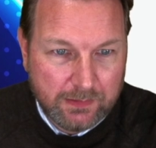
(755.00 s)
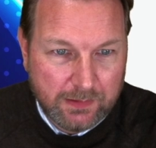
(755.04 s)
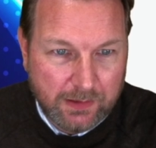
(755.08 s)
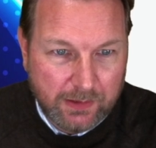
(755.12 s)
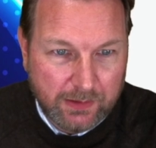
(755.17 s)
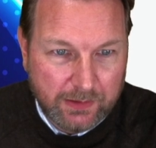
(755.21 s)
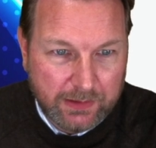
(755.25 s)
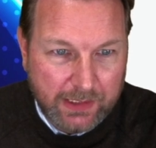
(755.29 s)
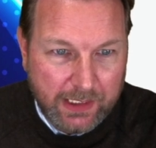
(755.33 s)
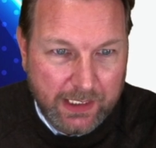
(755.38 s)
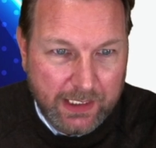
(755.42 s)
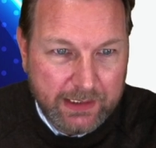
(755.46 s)

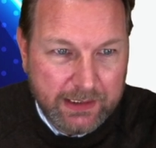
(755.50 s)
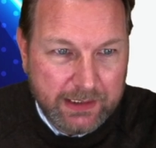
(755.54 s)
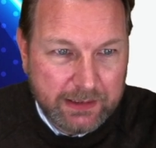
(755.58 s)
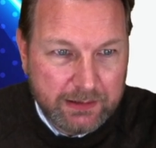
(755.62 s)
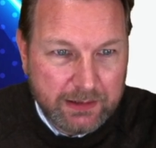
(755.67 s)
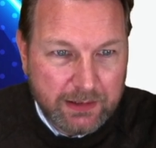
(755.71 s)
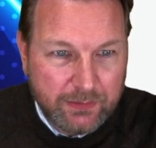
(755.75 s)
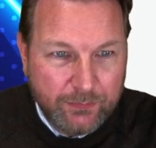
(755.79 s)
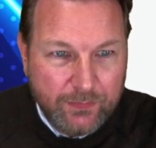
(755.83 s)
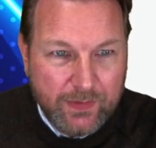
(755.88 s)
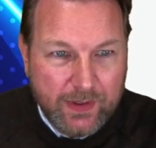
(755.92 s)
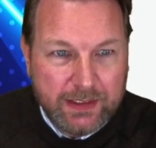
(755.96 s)
Okay, I
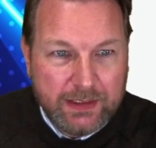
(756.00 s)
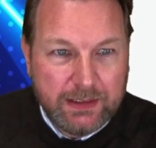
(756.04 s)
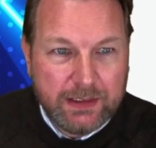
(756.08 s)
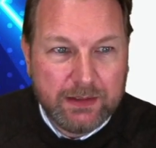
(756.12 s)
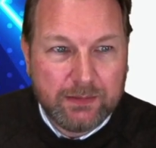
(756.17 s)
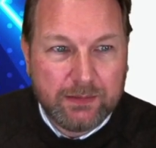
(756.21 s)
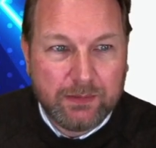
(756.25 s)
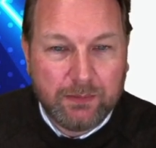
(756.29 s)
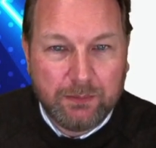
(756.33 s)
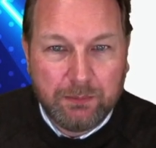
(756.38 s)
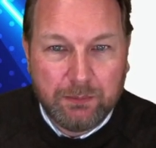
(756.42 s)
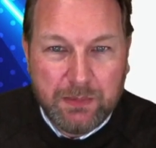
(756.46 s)
cannot find
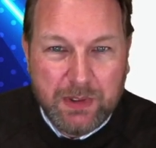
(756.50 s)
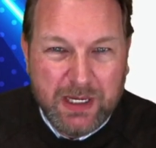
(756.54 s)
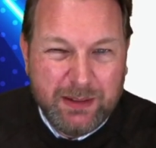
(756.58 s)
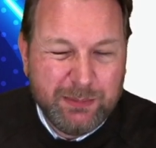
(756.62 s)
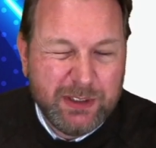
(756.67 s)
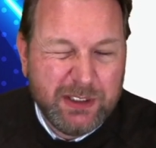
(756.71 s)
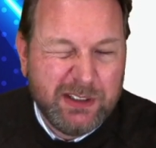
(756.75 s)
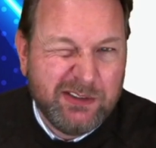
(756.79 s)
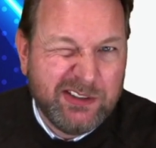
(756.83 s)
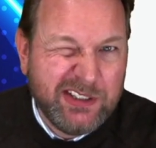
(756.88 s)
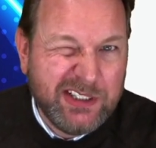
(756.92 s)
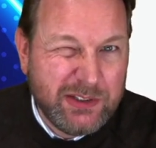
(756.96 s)
it.
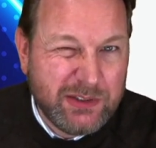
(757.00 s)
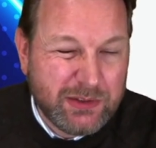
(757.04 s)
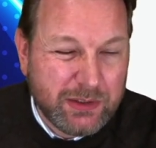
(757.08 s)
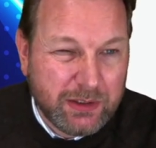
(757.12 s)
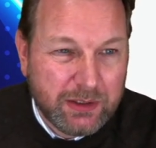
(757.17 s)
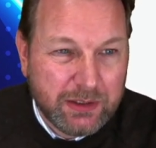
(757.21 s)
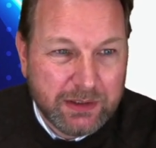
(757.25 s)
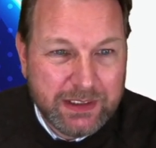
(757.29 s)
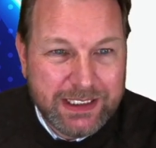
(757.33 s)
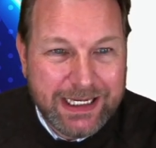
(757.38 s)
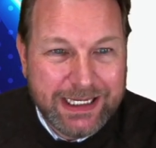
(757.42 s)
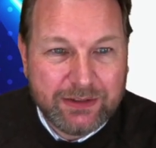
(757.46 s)
Maybe you need to
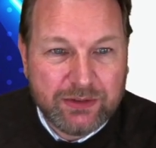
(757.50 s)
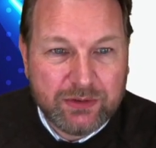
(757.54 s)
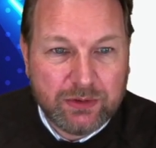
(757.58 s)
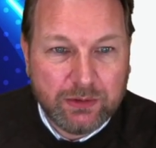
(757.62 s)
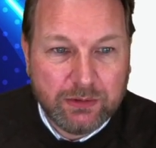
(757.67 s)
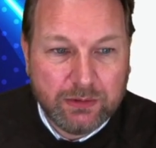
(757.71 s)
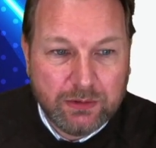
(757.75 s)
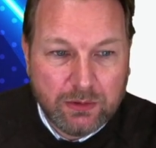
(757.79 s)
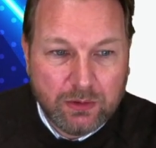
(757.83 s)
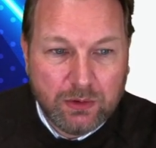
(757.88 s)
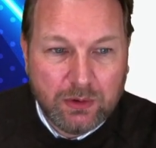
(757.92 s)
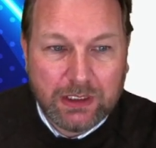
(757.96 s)
connect your
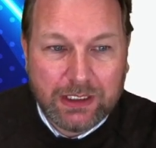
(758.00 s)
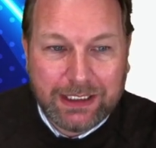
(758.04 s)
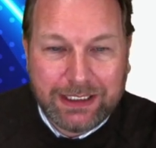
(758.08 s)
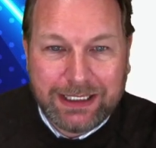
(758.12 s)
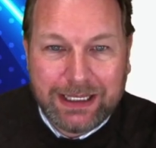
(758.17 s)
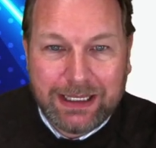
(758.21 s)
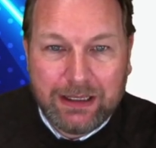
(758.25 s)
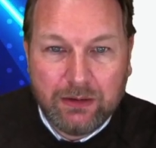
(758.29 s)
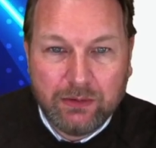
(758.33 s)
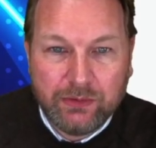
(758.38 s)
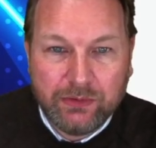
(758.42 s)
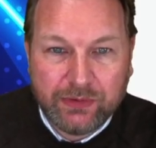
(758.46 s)
Google
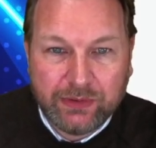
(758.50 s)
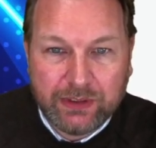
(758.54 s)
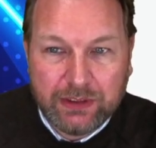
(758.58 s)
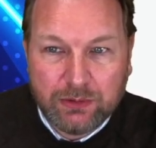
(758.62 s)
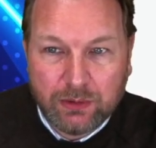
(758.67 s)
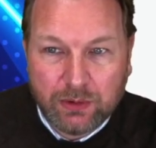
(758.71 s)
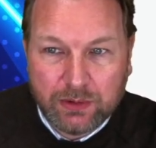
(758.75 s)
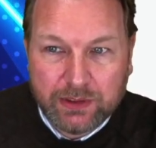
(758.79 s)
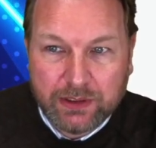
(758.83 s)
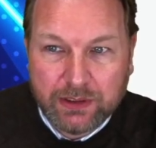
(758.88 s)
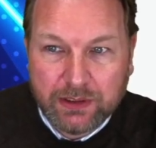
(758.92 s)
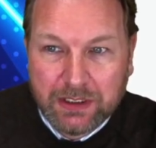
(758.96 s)
account in
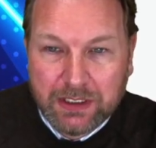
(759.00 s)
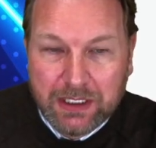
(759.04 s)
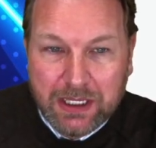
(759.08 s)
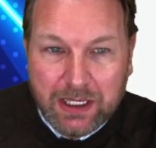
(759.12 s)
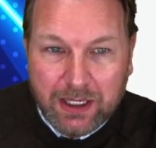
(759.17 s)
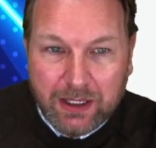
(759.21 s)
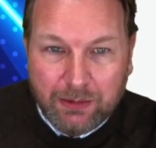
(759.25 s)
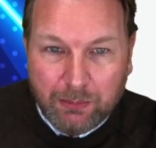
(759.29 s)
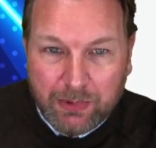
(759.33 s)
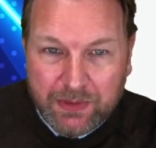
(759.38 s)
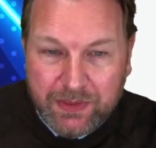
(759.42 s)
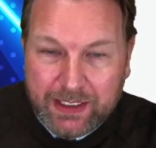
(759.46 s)
order,
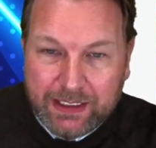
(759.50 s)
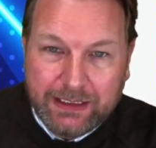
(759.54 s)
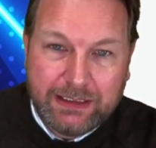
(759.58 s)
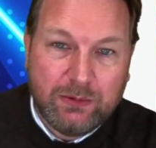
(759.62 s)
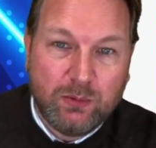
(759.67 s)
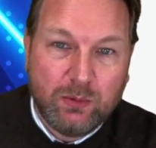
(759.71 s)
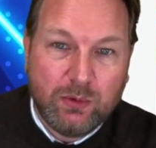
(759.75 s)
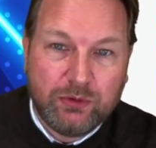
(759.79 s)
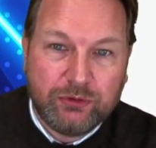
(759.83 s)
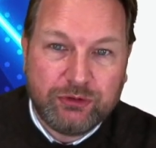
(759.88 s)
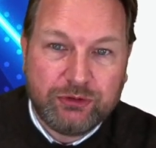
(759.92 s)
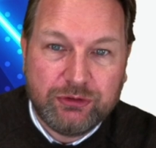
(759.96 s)
but then it
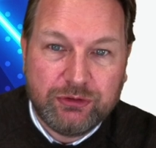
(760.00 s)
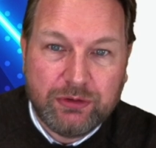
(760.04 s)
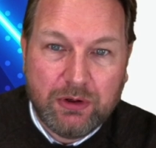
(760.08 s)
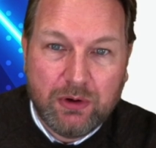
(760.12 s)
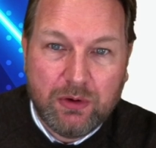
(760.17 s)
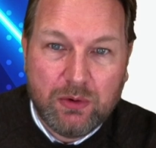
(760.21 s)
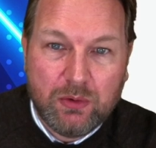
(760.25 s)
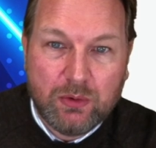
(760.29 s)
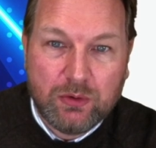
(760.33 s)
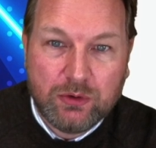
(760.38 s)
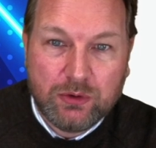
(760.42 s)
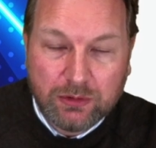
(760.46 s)
will
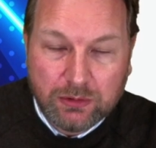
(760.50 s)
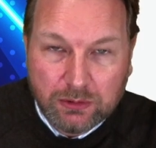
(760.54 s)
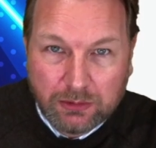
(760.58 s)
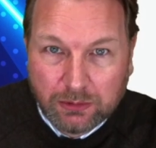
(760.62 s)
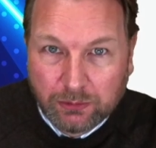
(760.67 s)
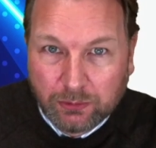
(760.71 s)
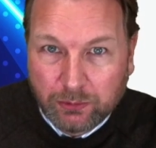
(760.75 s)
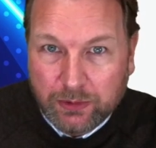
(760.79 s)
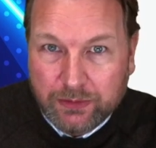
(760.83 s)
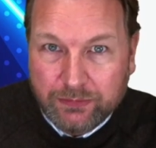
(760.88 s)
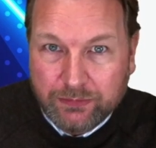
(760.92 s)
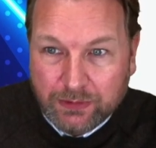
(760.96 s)
show
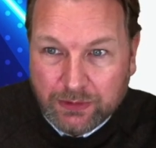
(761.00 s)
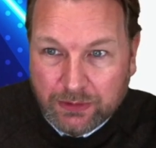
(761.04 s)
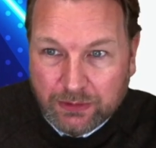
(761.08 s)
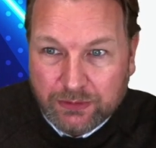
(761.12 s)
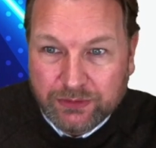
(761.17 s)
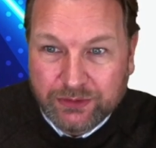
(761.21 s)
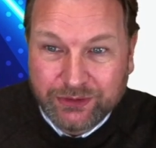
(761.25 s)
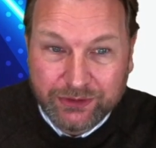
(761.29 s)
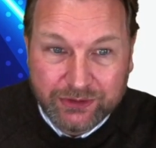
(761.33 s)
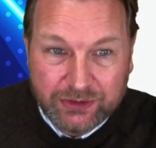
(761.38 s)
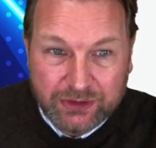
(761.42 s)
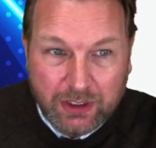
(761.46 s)
Google
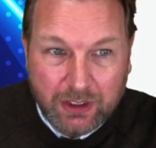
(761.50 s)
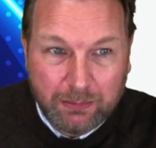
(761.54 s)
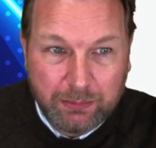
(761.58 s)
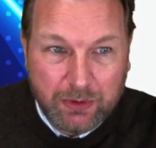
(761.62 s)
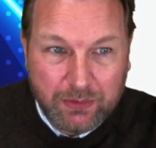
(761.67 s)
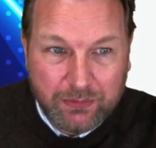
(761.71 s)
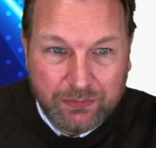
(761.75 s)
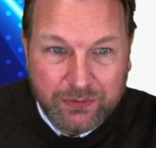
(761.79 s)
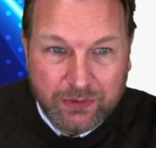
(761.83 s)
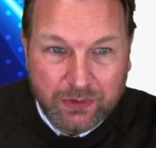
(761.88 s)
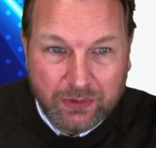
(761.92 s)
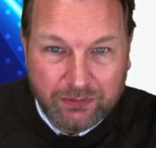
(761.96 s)
reviews on top
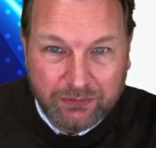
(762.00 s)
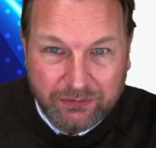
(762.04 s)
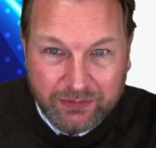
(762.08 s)
of your